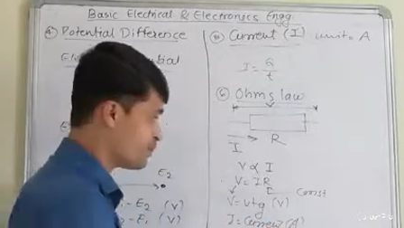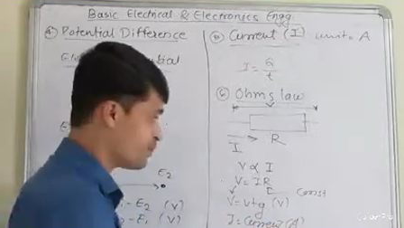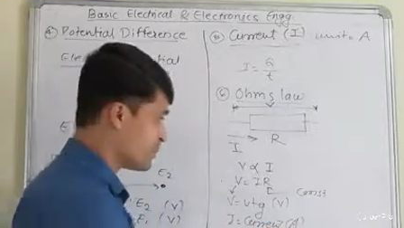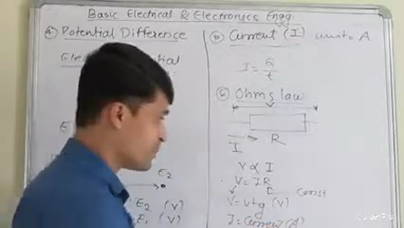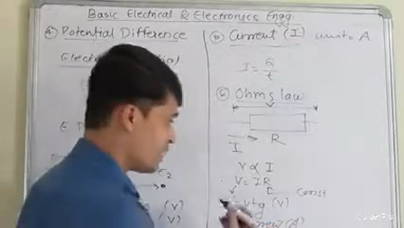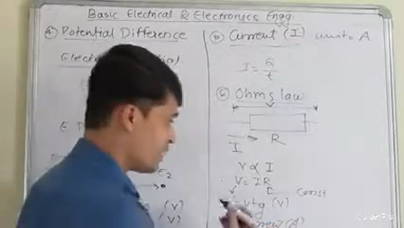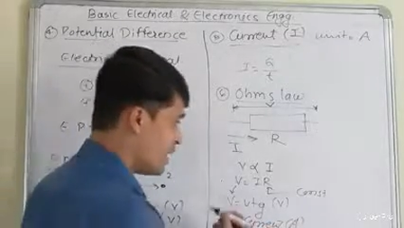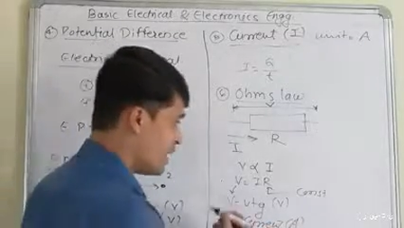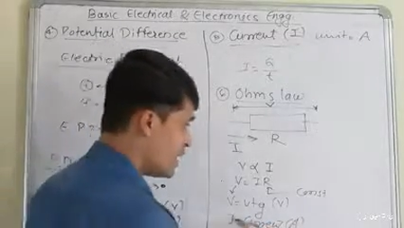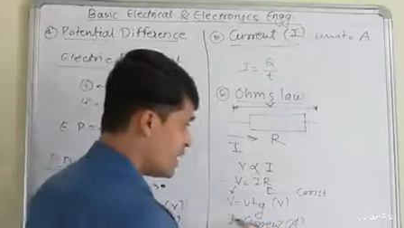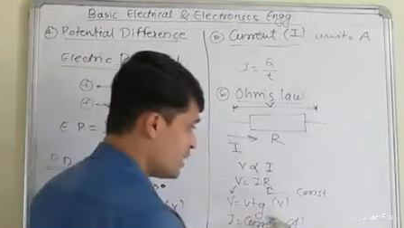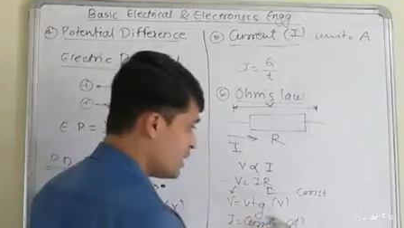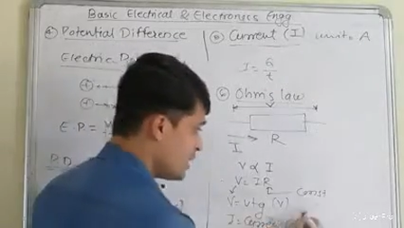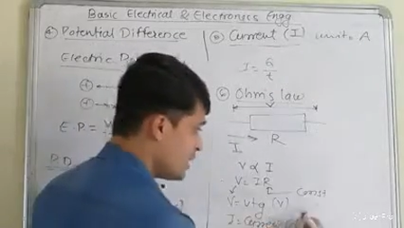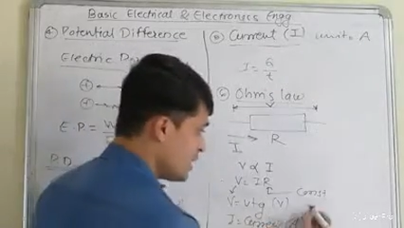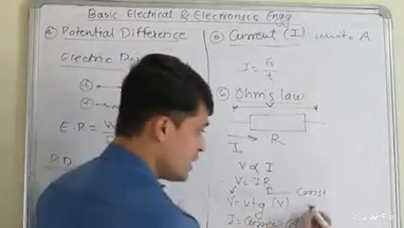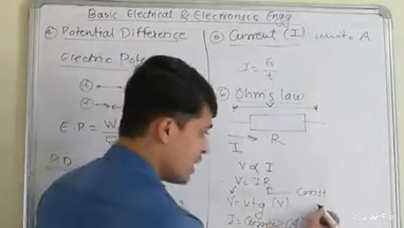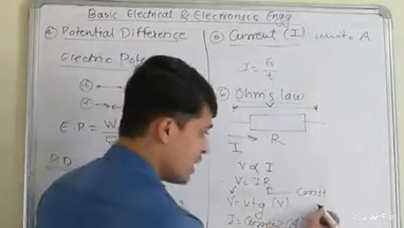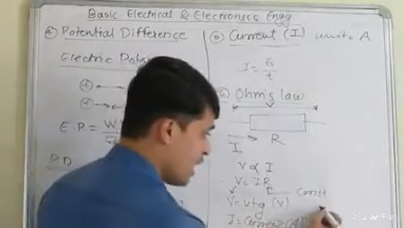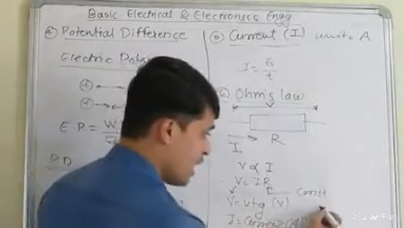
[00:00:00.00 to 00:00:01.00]
Then
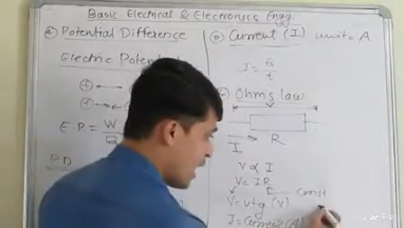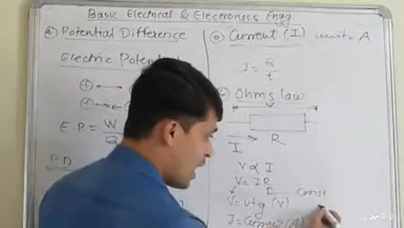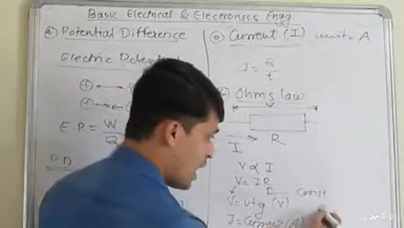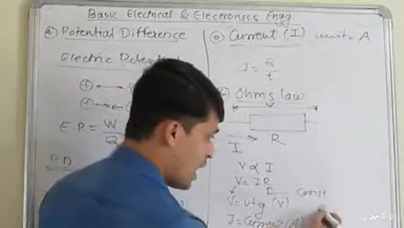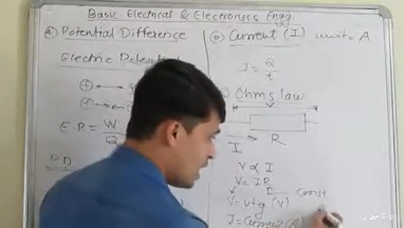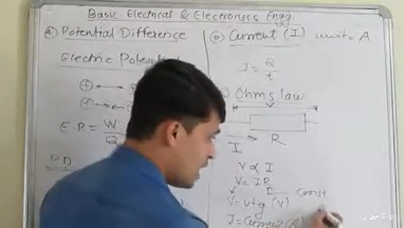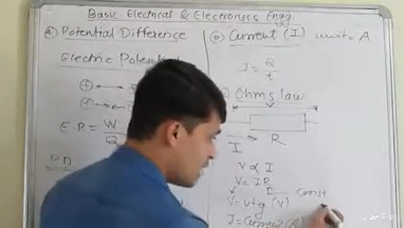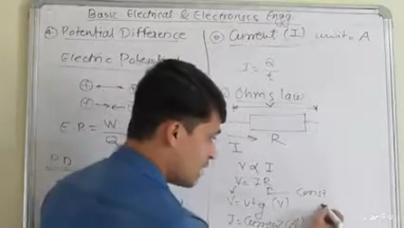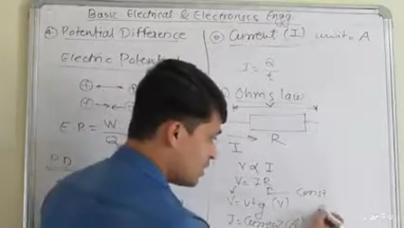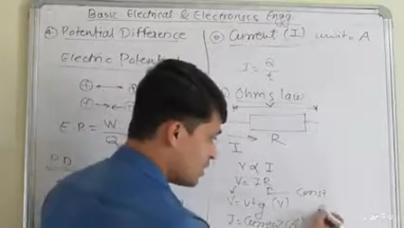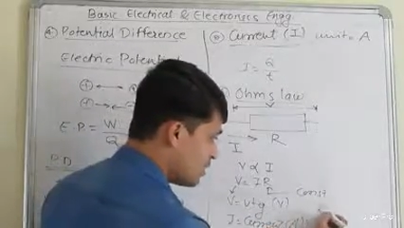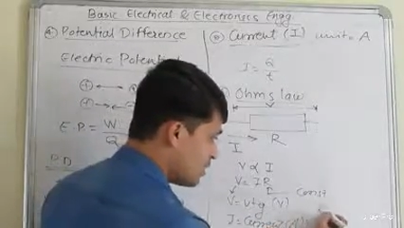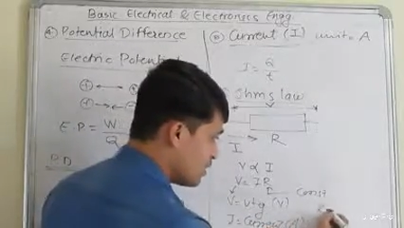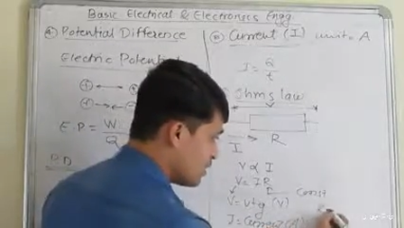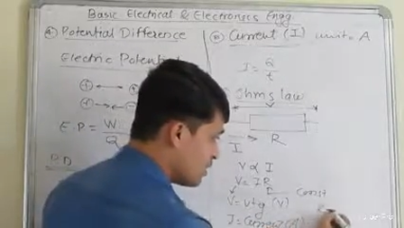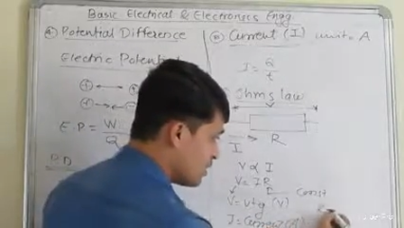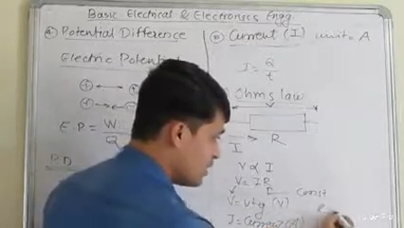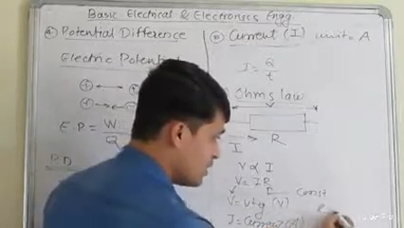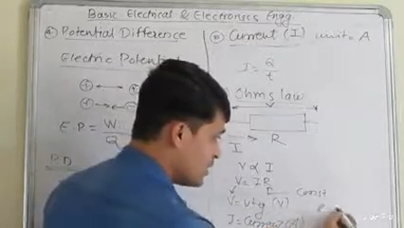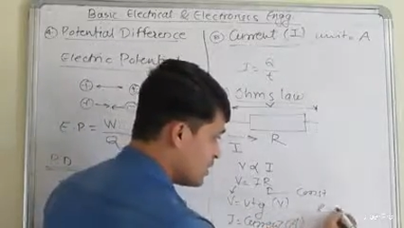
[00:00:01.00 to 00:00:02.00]
R
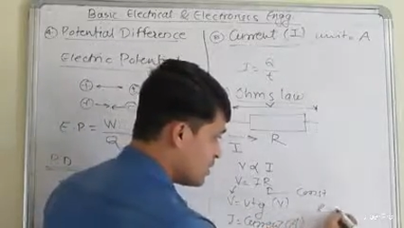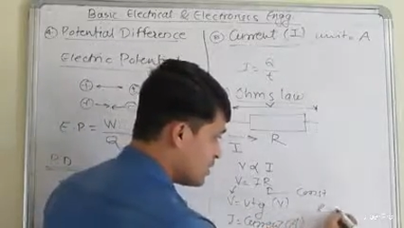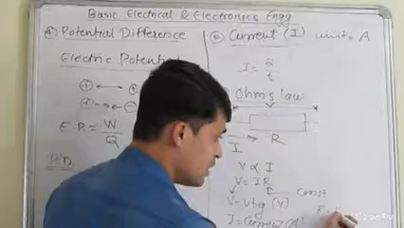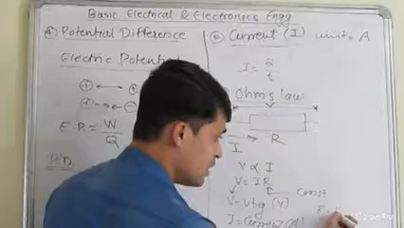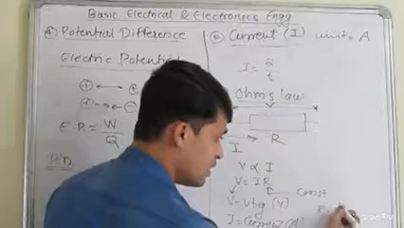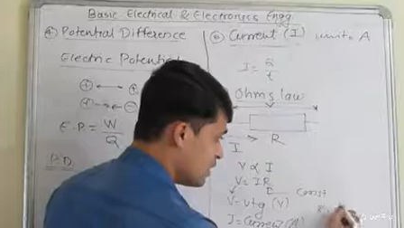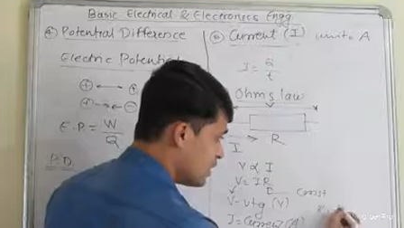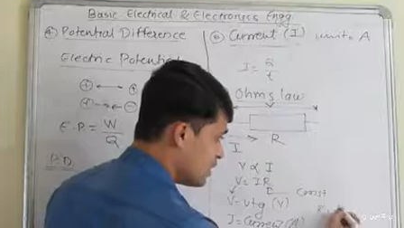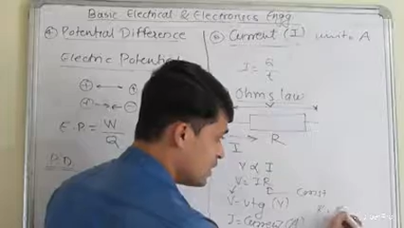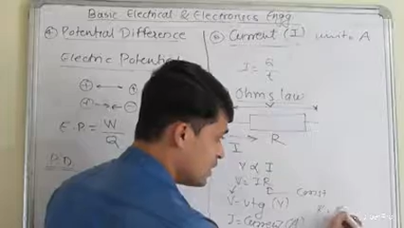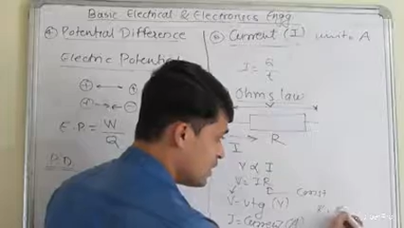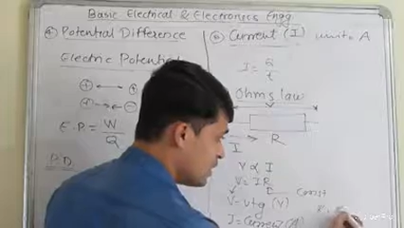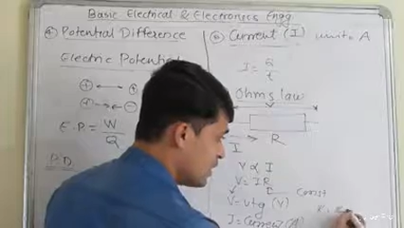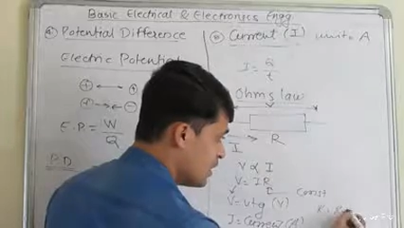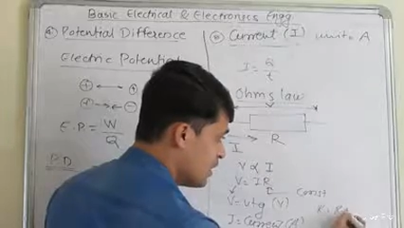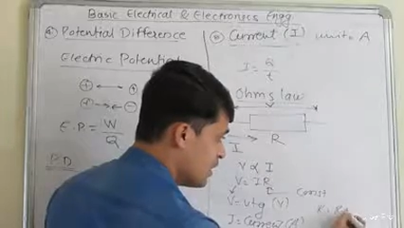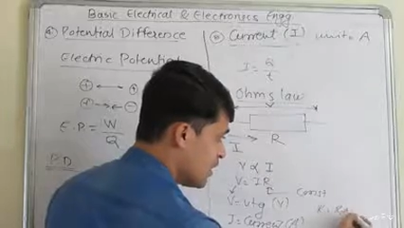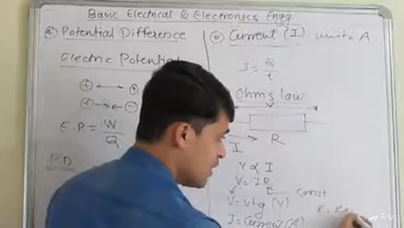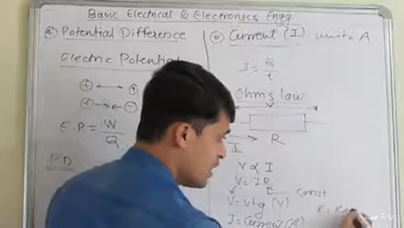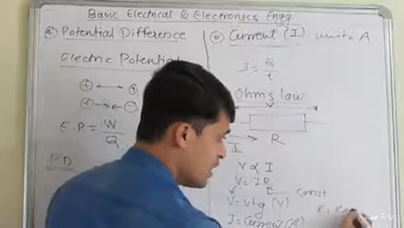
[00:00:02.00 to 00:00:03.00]
is the
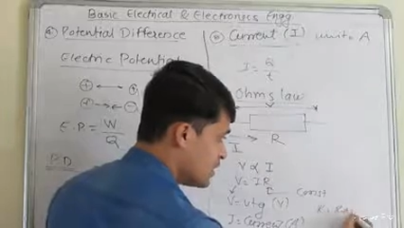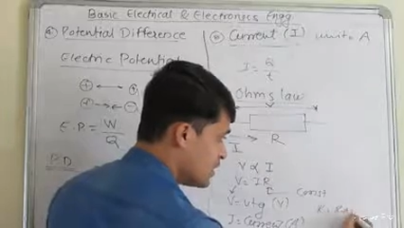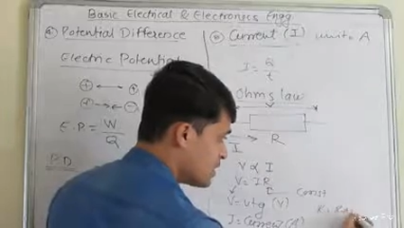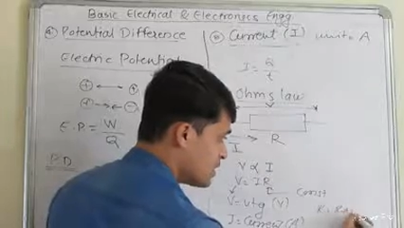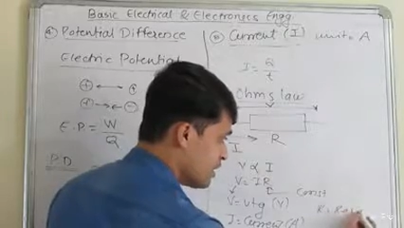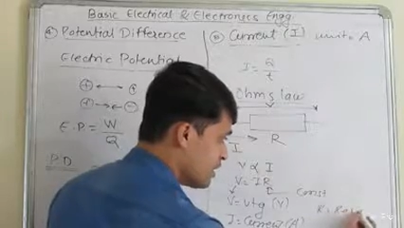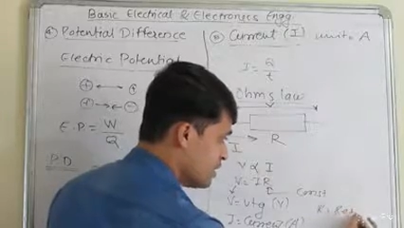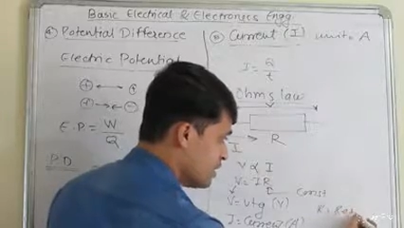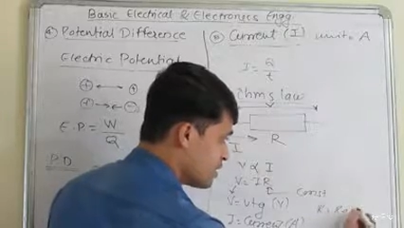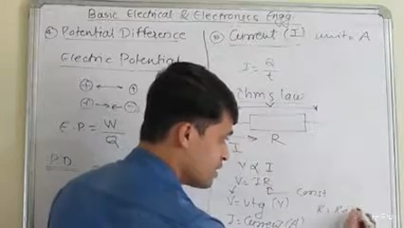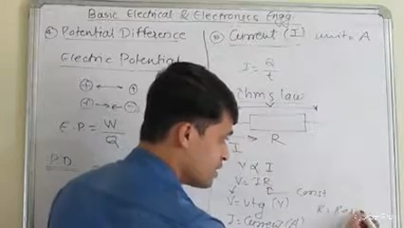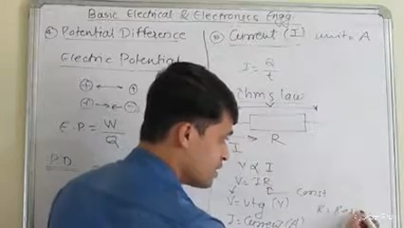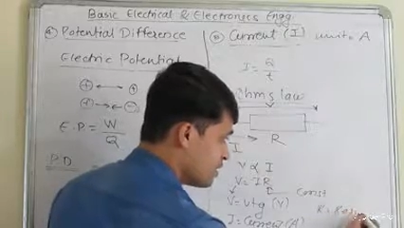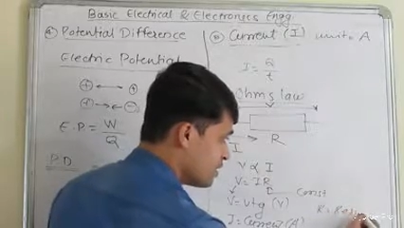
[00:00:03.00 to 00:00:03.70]
resistance.